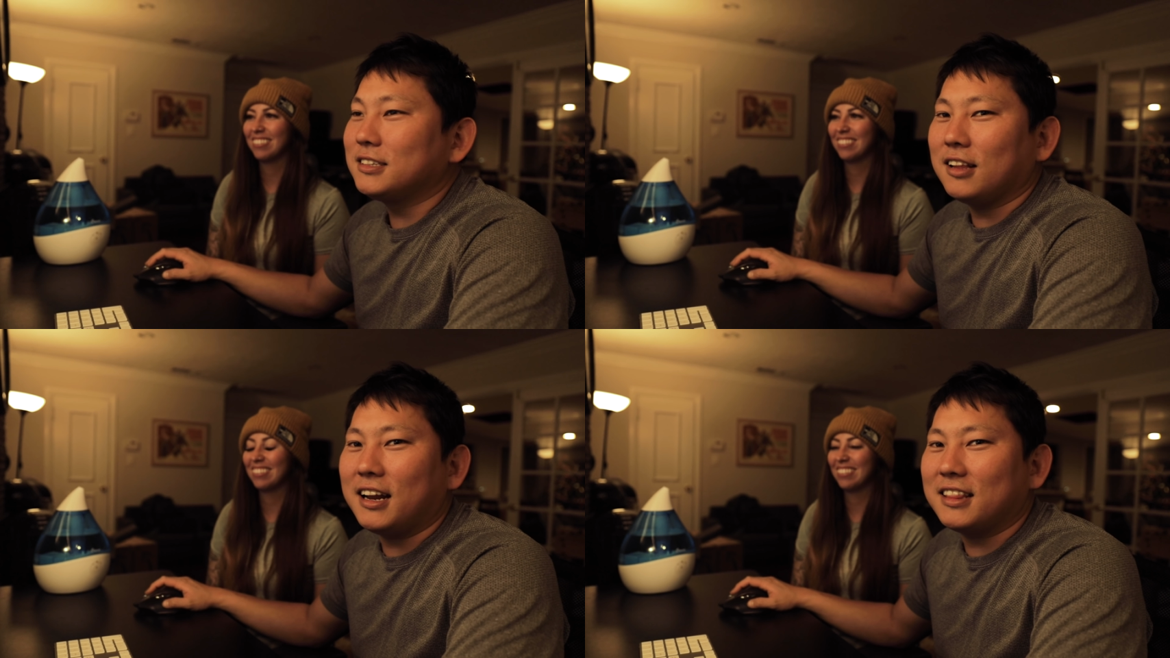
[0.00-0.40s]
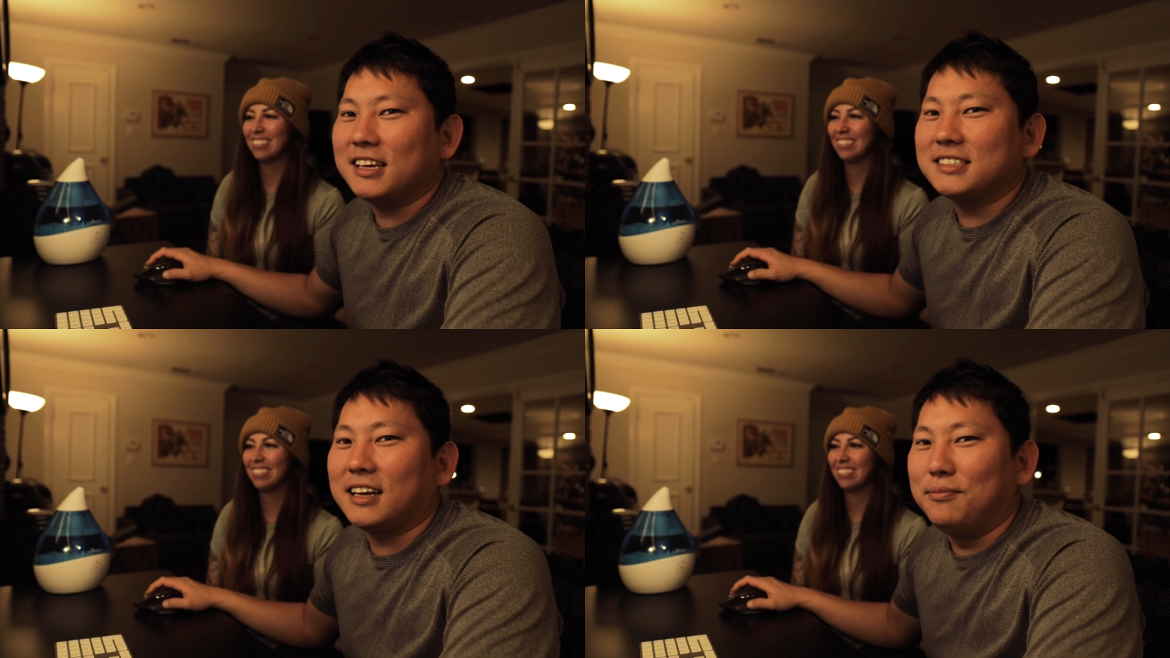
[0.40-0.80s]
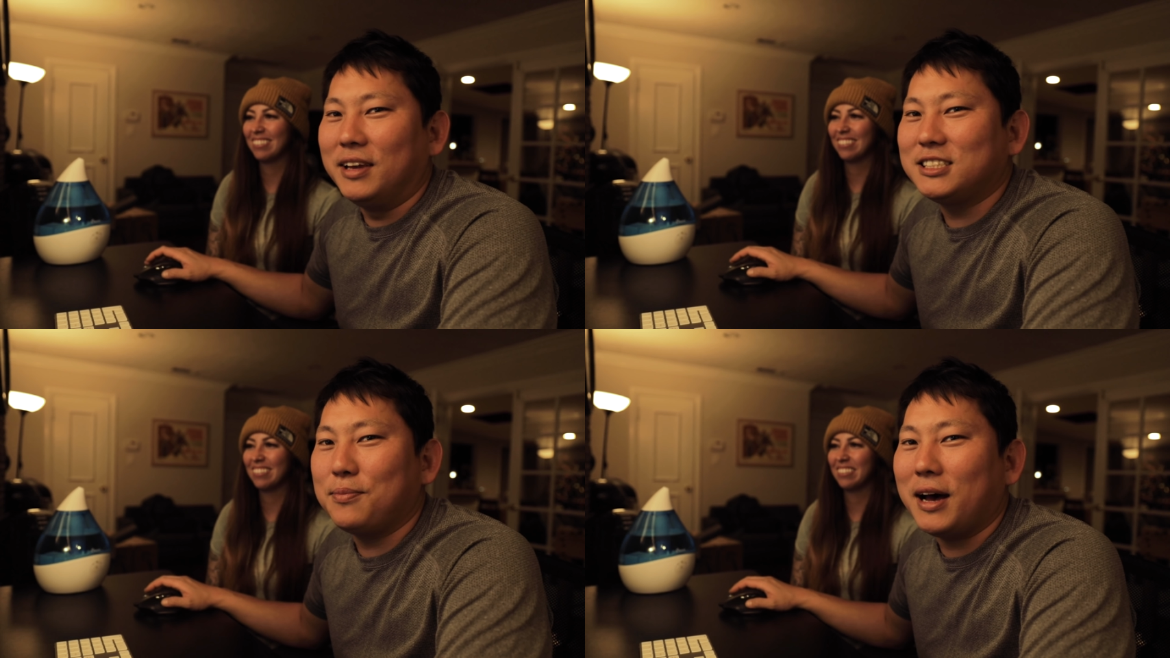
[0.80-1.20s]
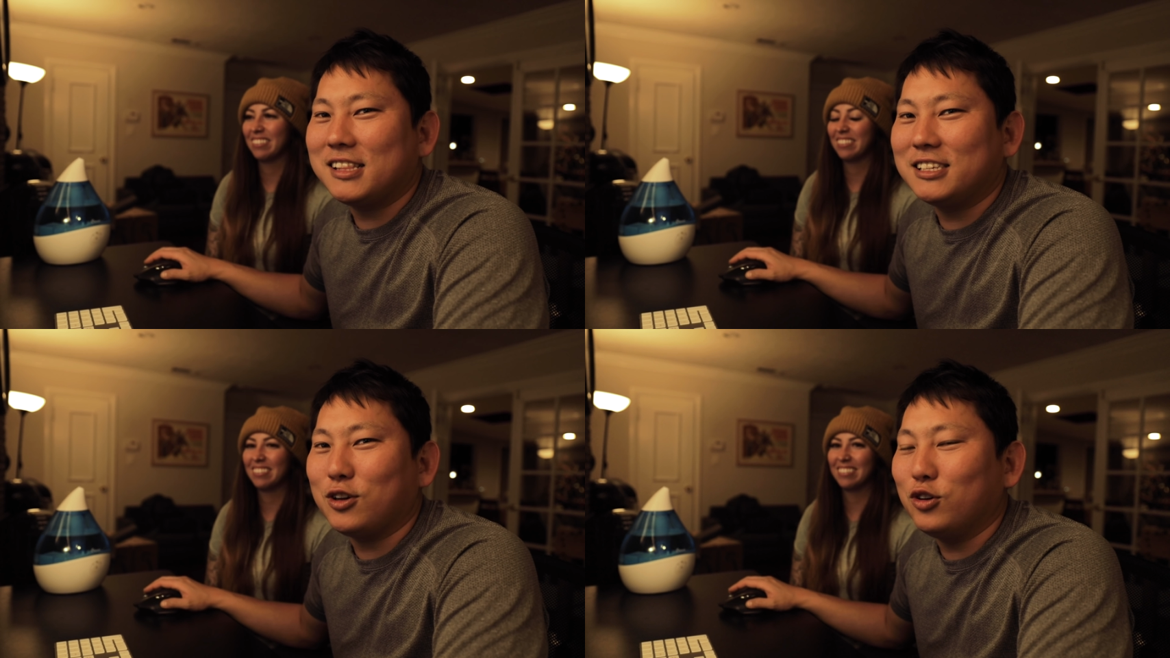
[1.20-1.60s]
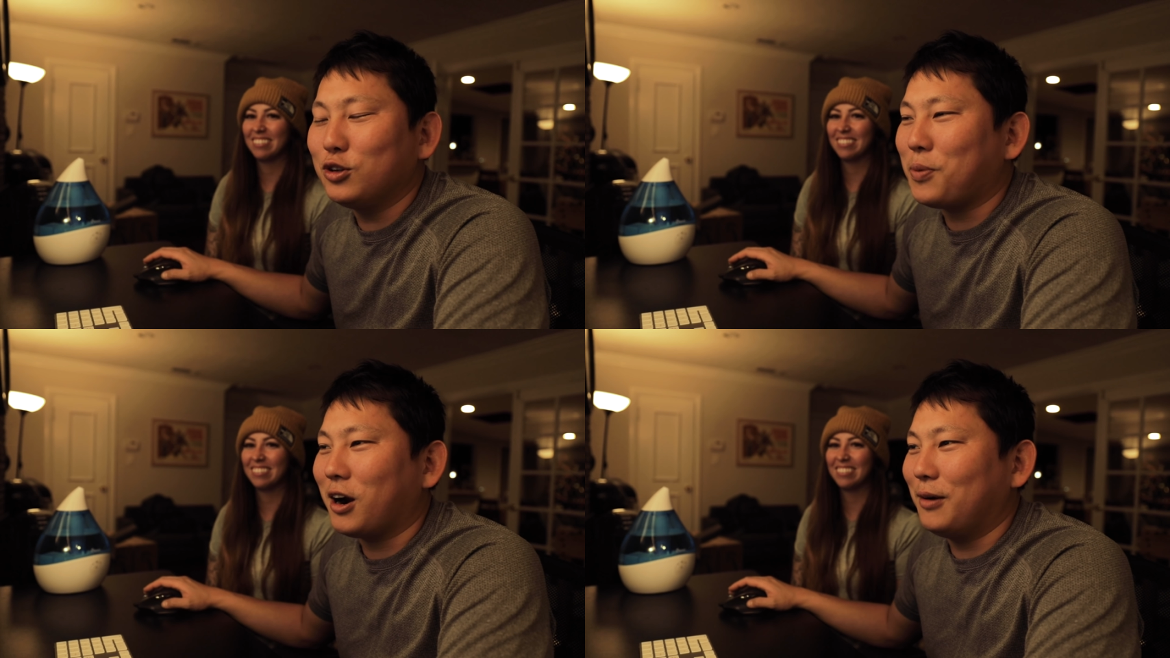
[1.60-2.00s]
Speaker 1: there's a lot of things I miss about this
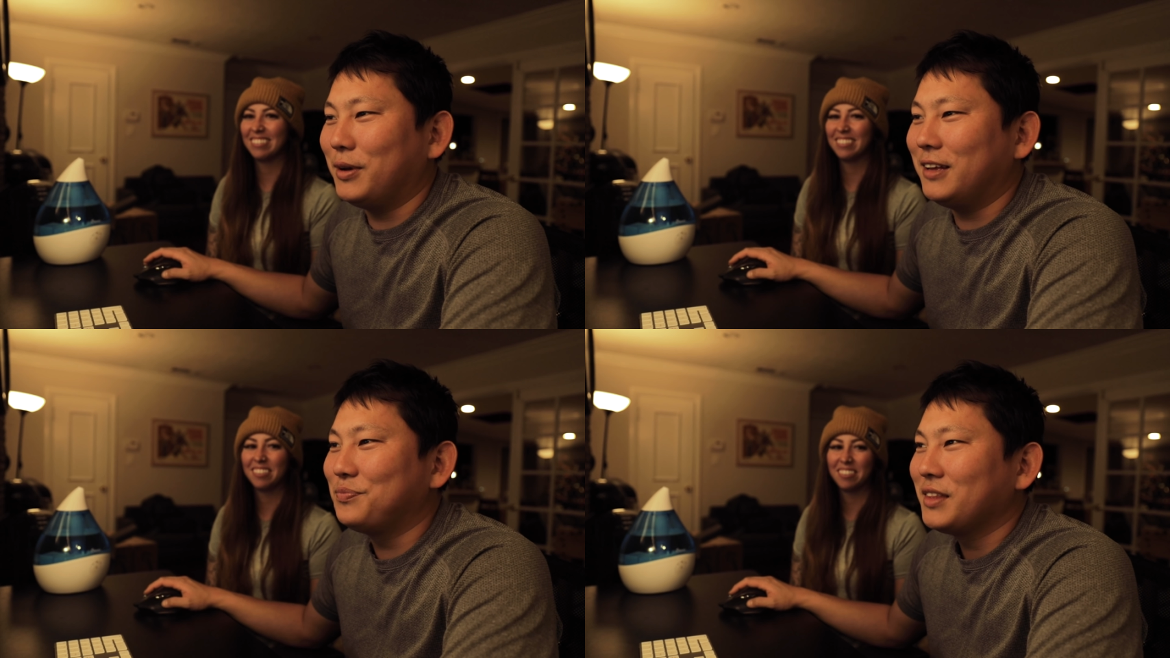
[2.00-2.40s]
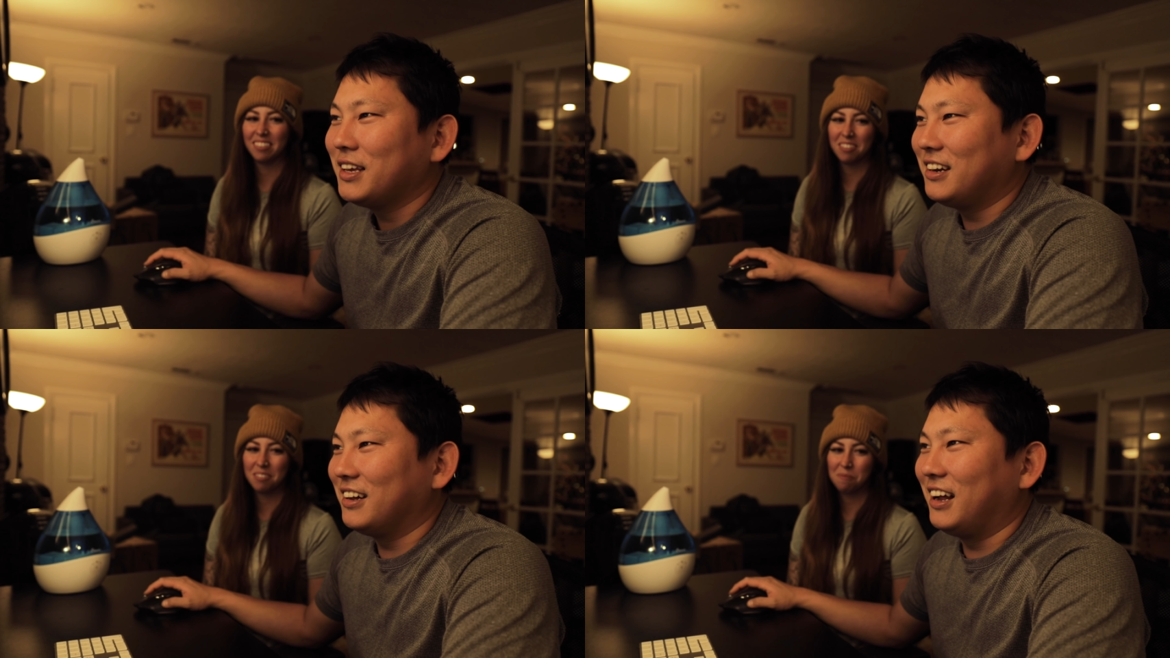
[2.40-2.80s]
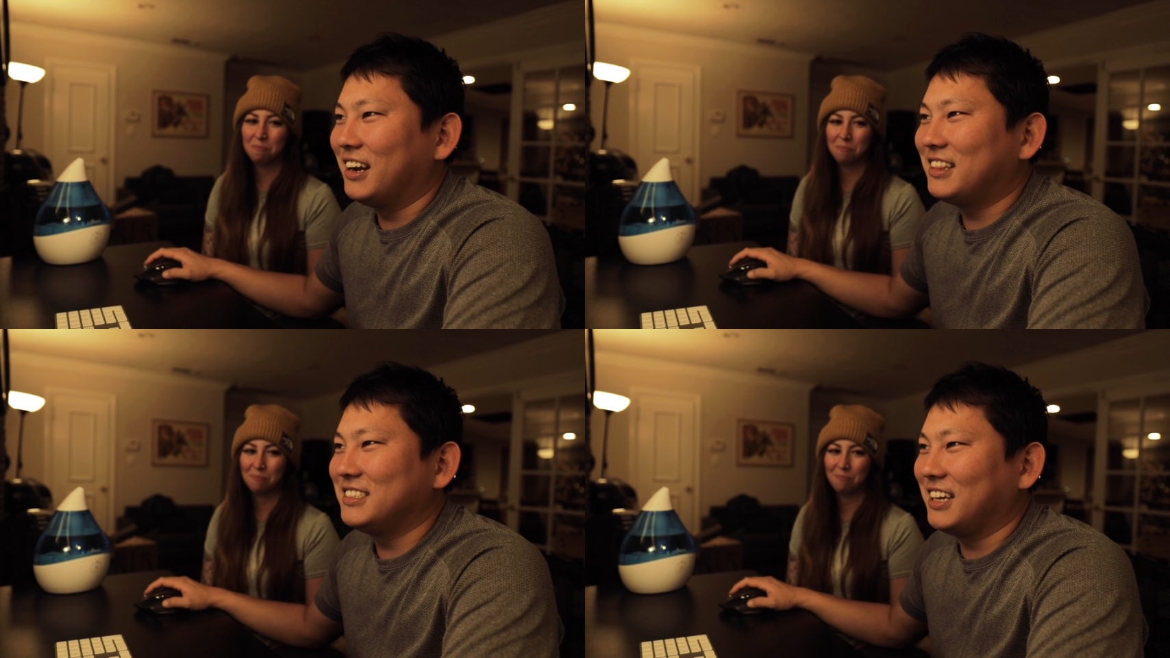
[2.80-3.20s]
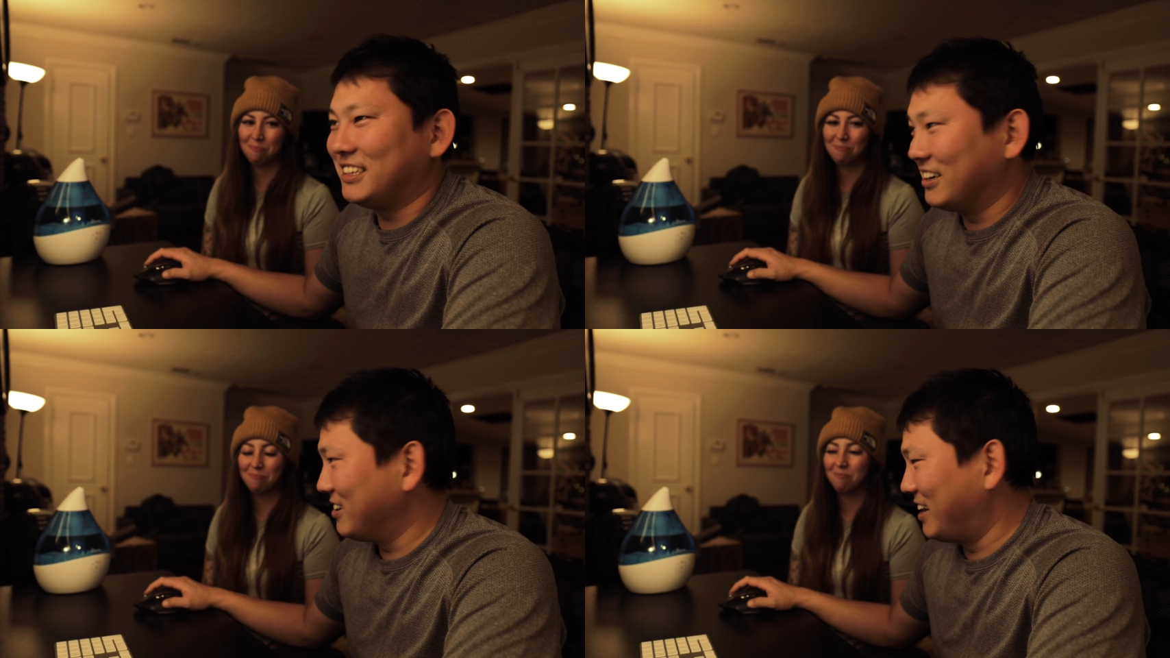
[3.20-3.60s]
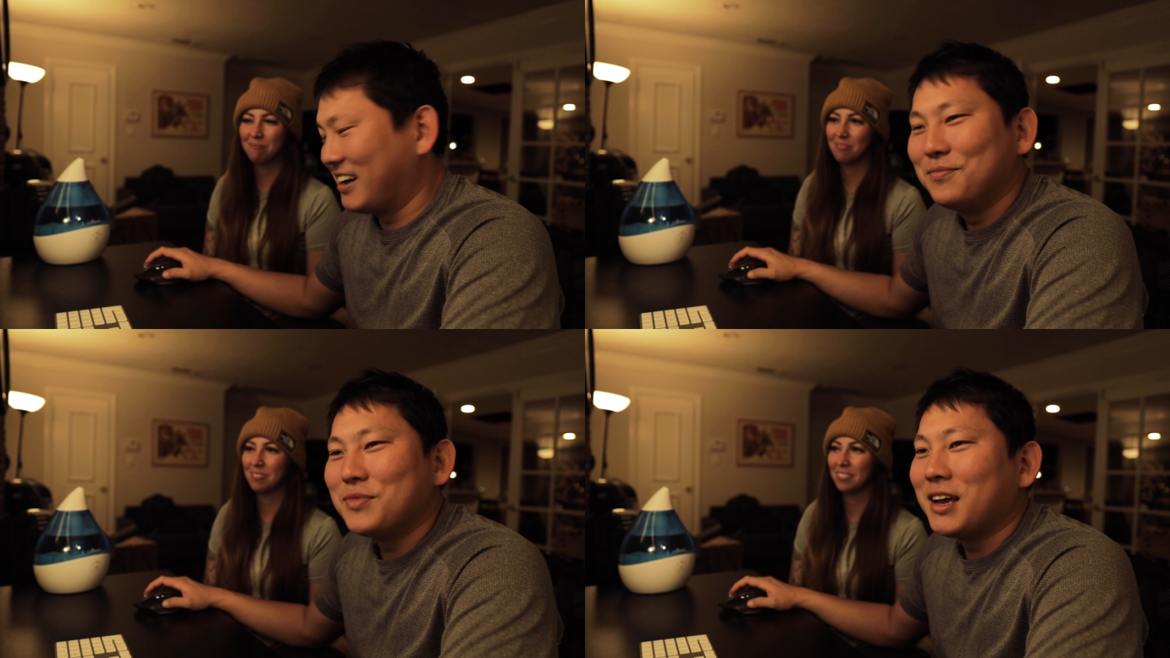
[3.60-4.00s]
old apartment, and a lot of things I don't
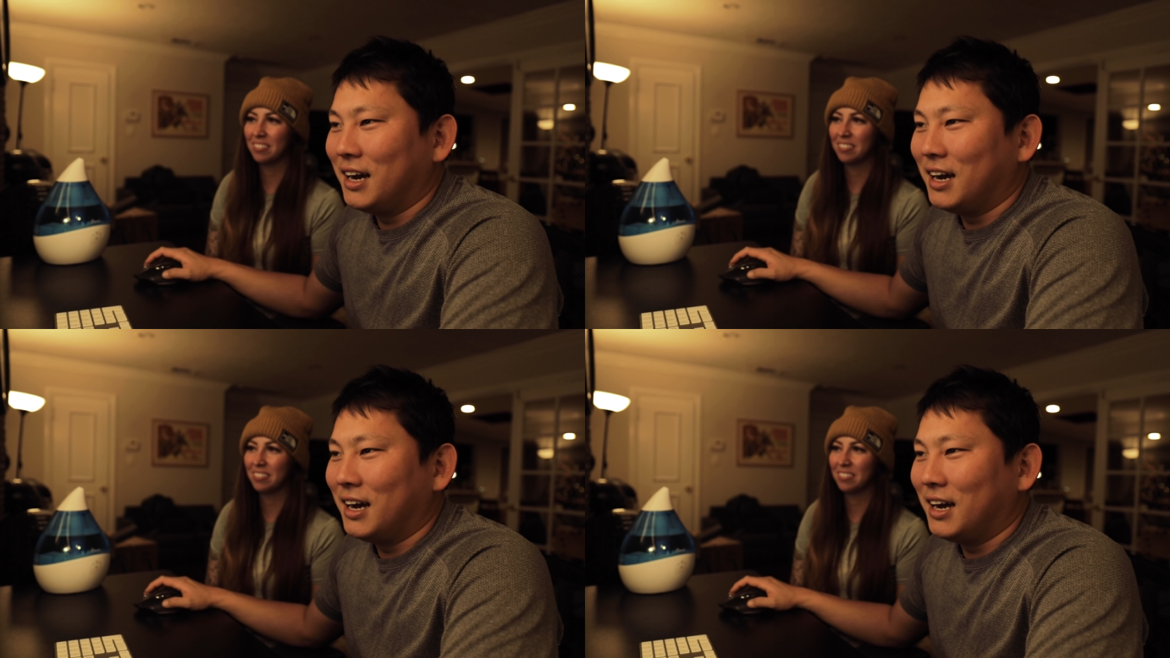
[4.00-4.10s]
like.